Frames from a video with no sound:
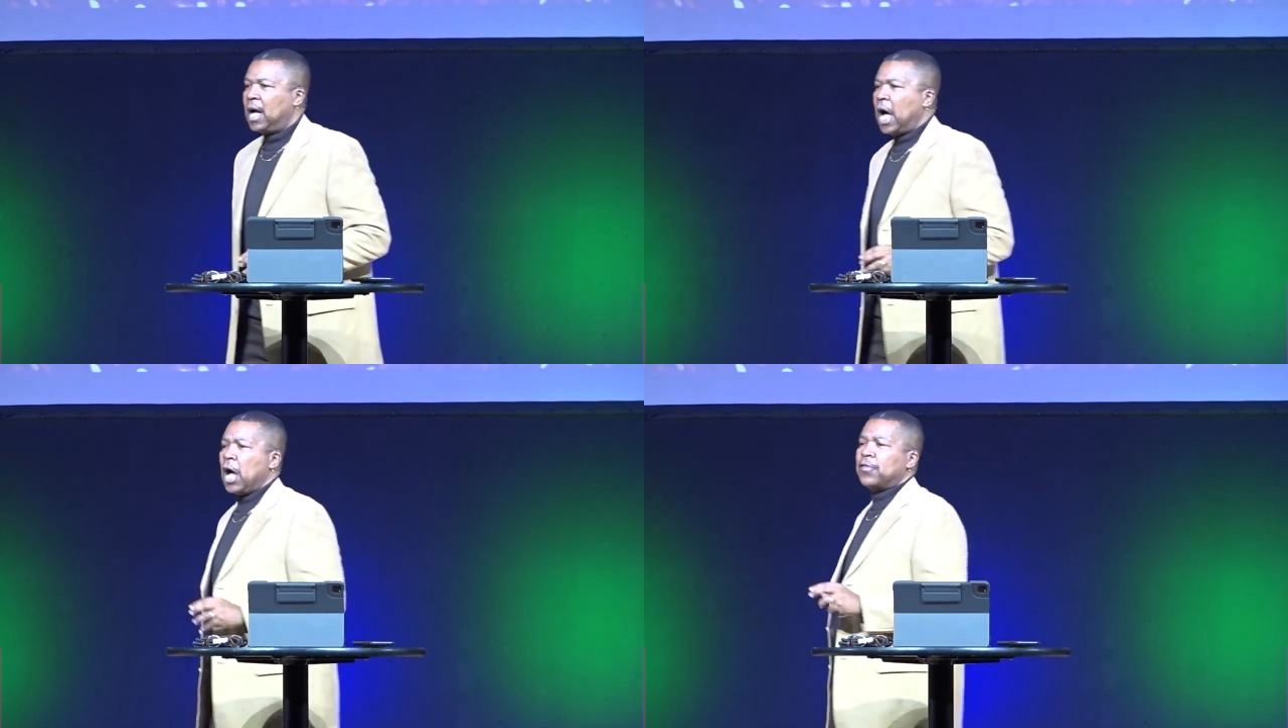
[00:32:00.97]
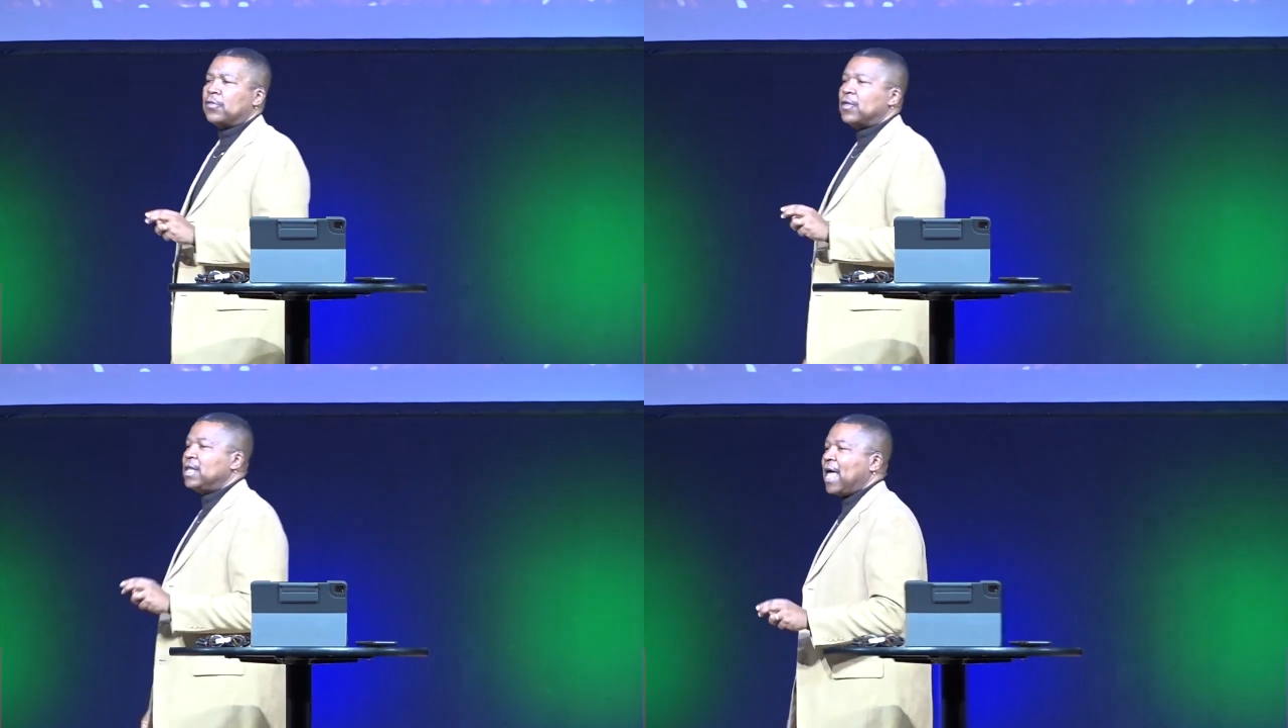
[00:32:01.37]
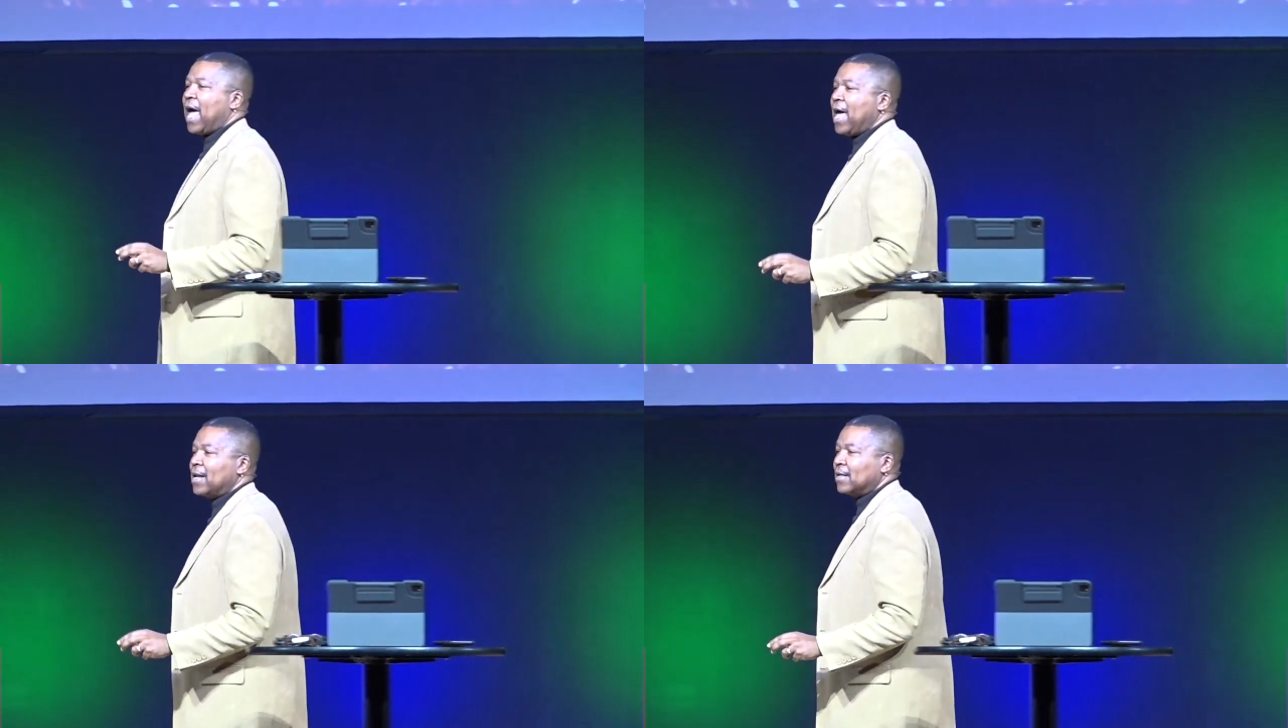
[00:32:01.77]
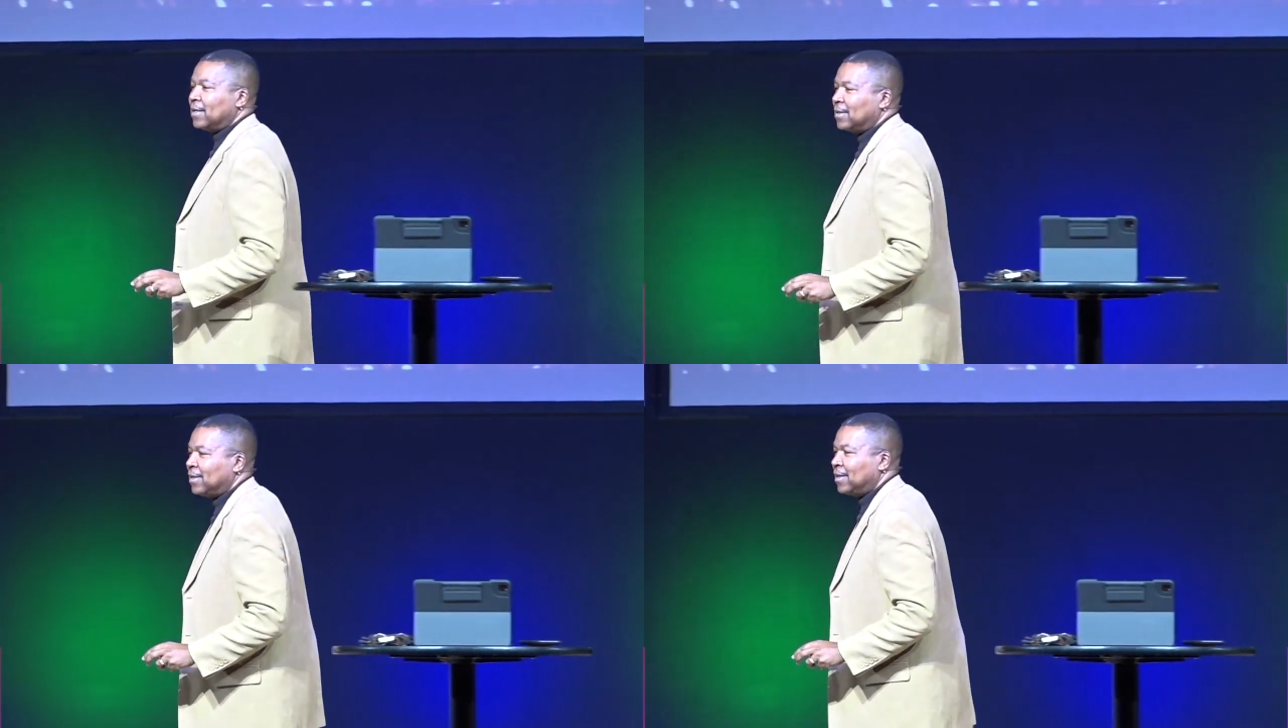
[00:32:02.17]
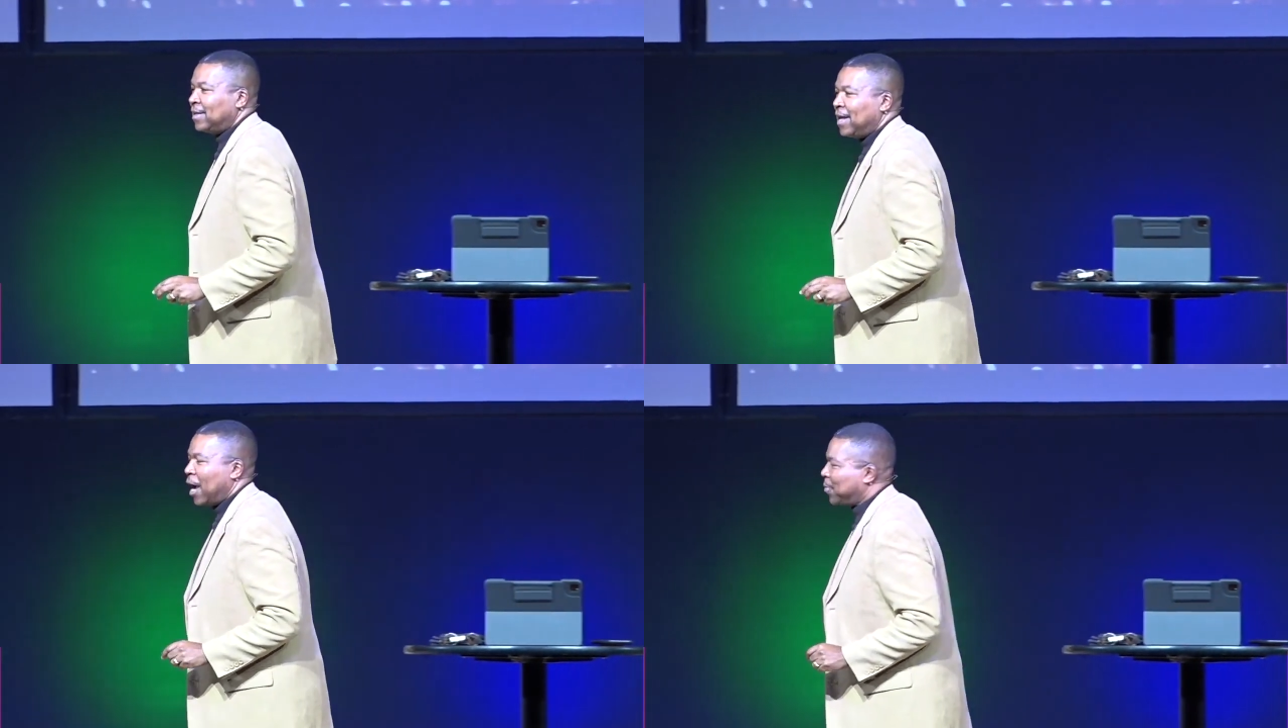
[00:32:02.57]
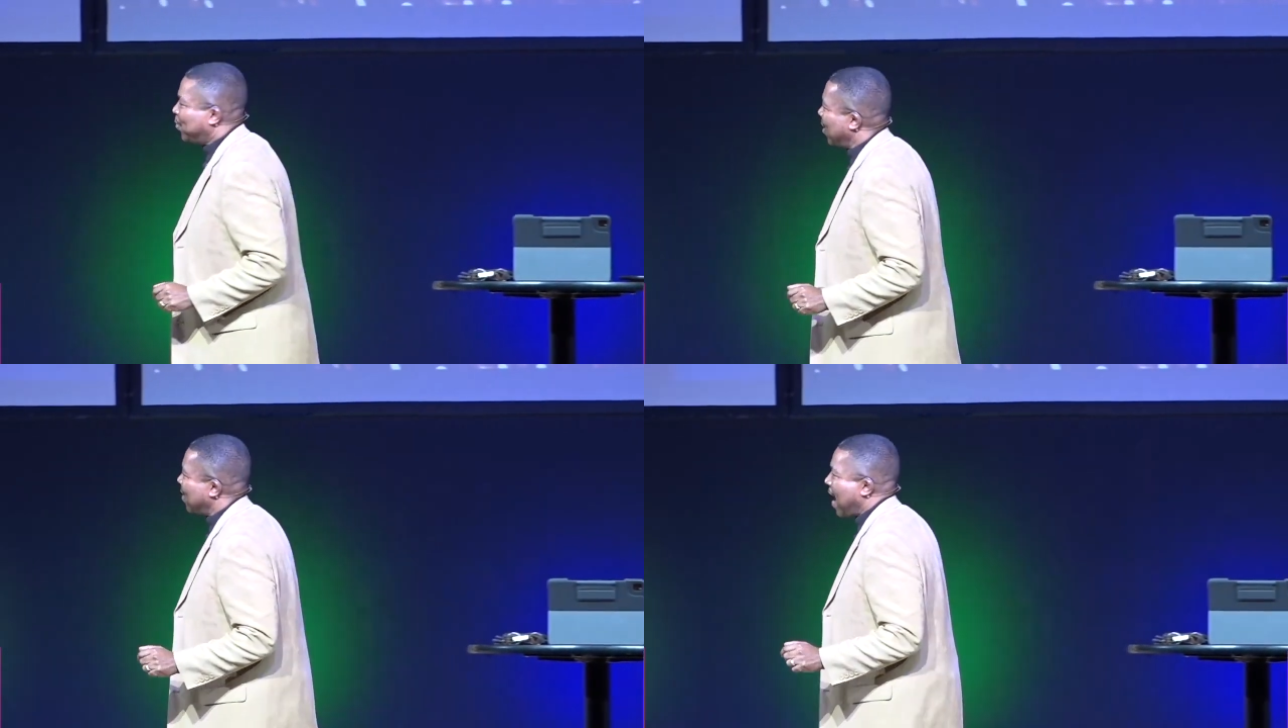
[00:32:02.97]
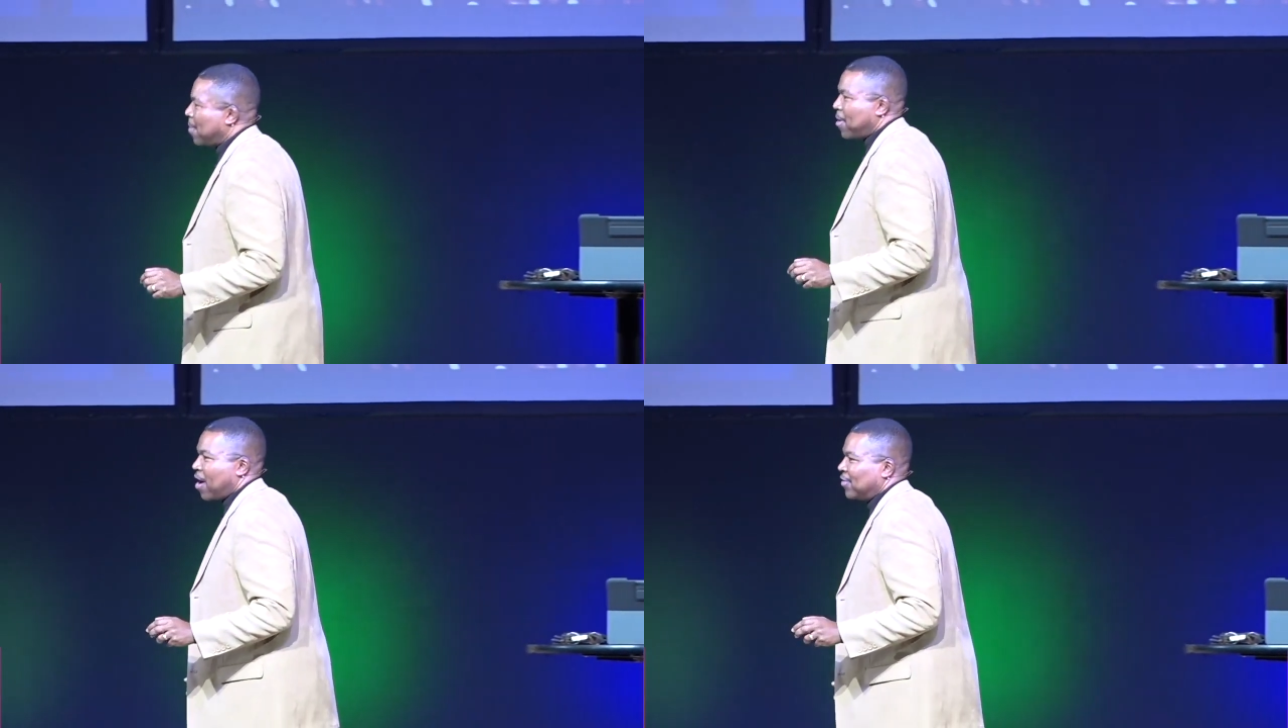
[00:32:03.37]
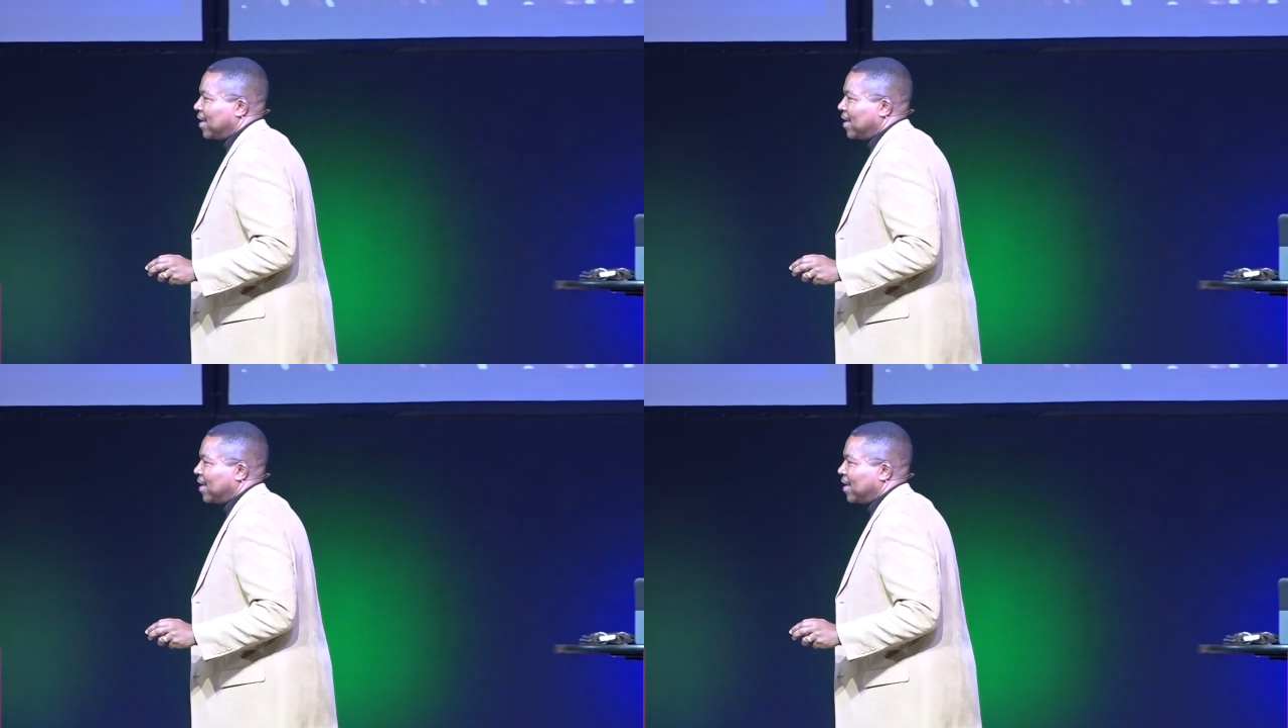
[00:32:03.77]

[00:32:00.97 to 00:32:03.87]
Other than that, help a brother out, Marvin